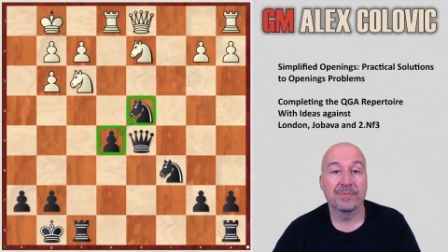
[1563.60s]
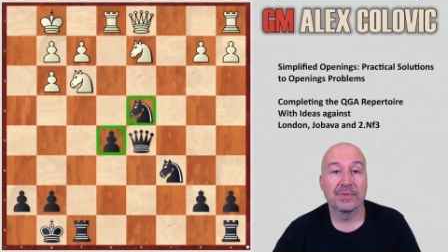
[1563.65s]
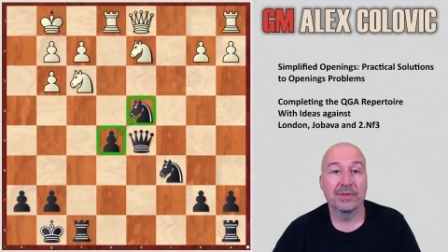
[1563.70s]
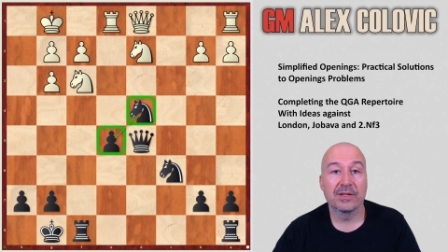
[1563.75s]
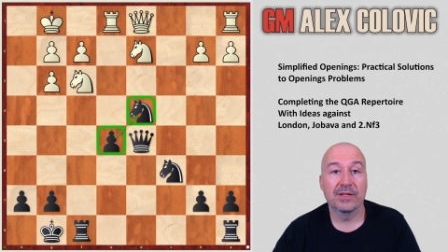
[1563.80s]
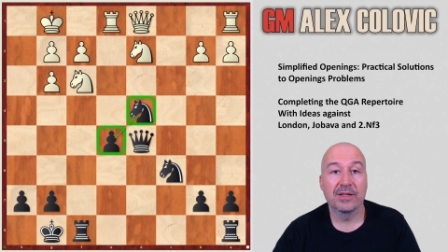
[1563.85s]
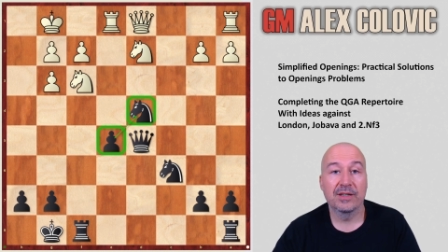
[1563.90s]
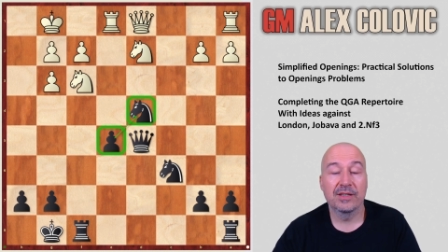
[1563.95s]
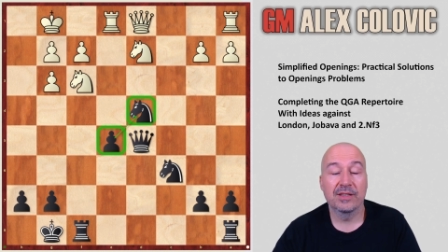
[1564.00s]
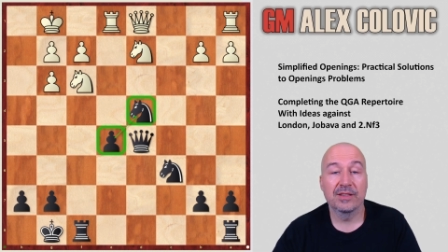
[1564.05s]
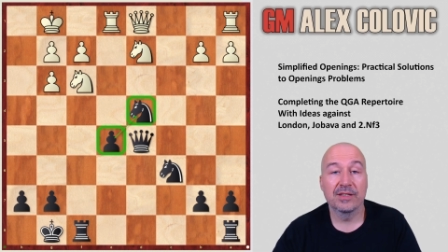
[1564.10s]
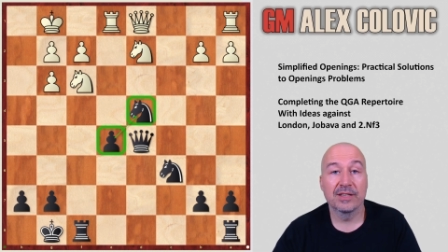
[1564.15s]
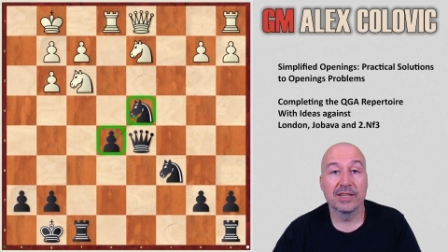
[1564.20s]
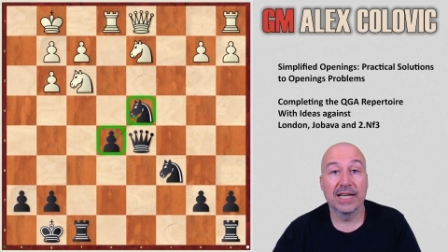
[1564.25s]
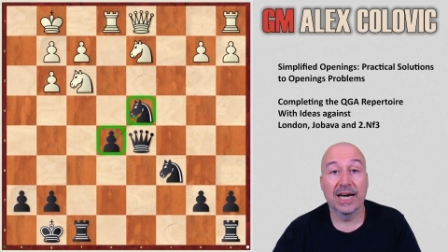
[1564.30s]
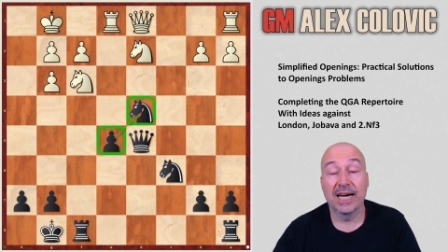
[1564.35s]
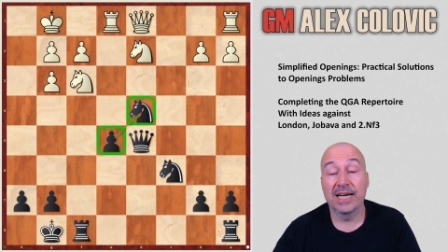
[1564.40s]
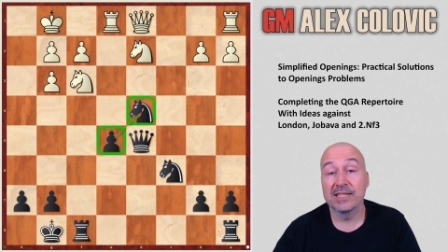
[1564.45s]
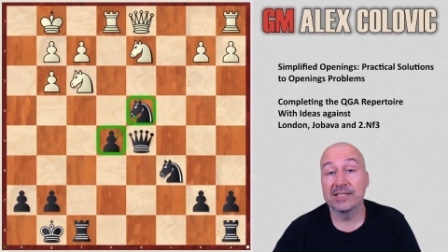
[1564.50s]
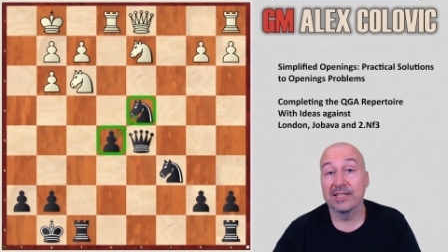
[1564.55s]
in the
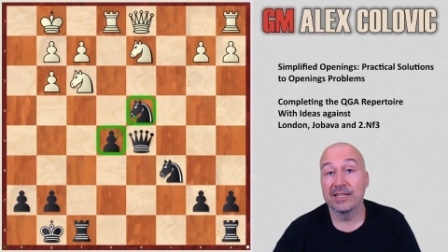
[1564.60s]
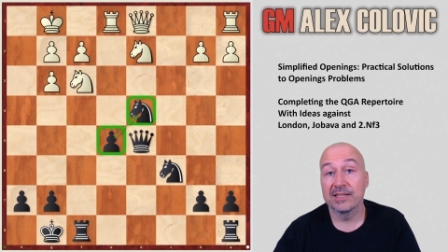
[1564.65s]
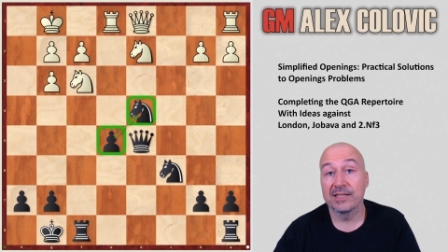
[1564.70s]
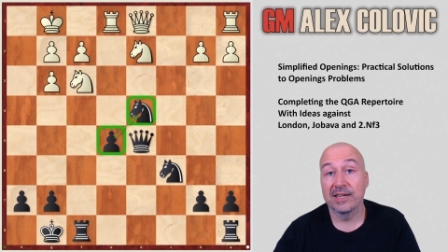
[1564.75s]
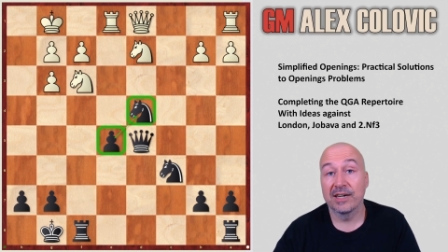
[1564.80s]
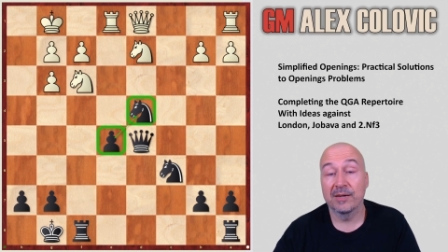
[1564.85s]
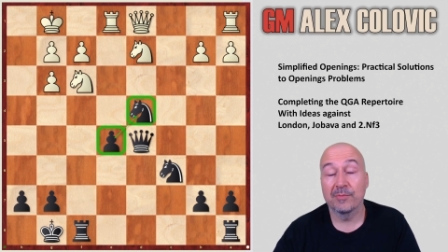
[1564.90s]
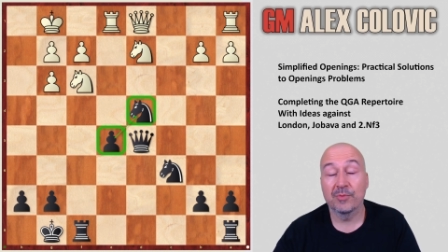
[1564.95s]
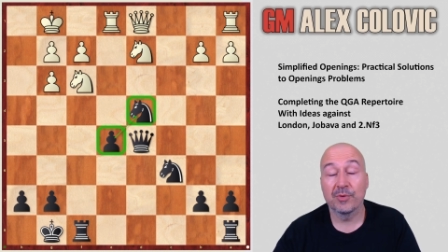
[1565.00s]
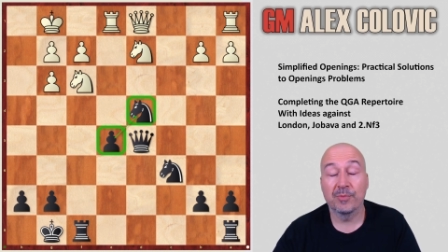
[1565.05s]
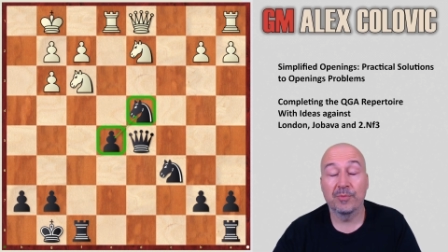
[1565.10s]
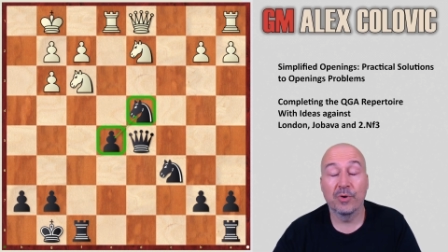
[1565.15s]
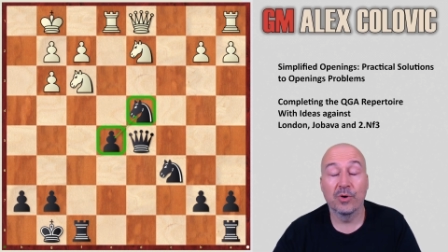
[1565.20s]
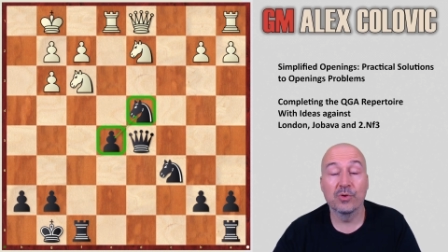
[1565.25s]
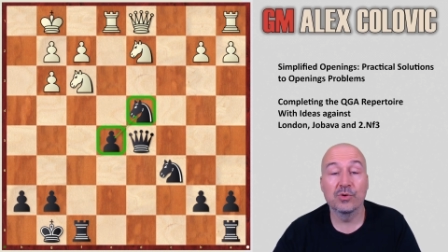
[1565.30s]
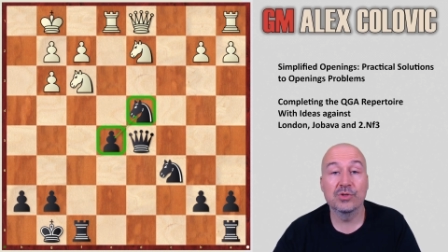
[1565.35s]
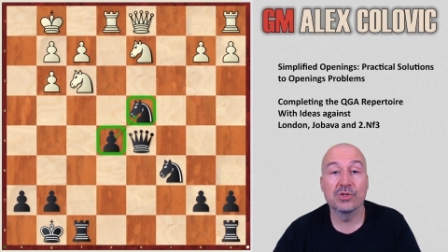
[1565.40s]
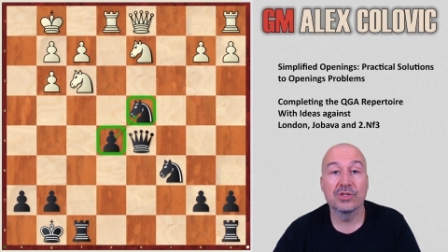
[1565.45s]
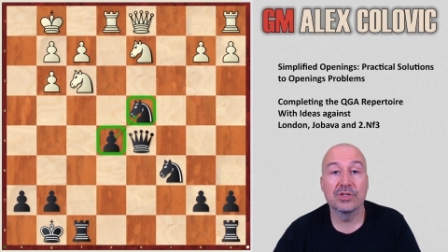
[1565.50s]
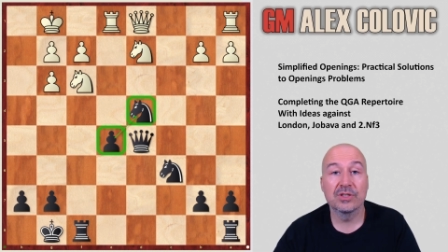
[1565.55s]
lines that are
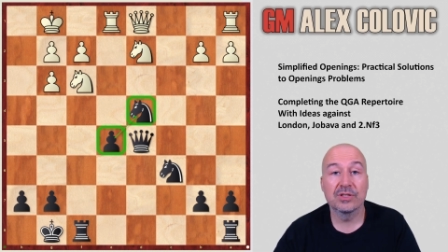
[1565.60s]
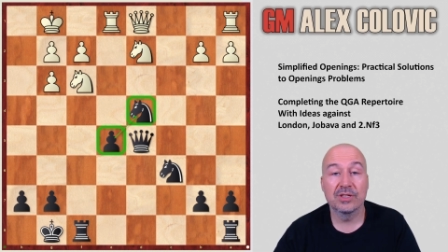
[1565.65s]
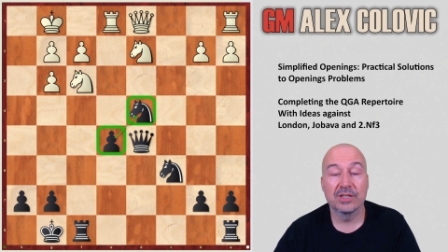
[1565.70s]
proposed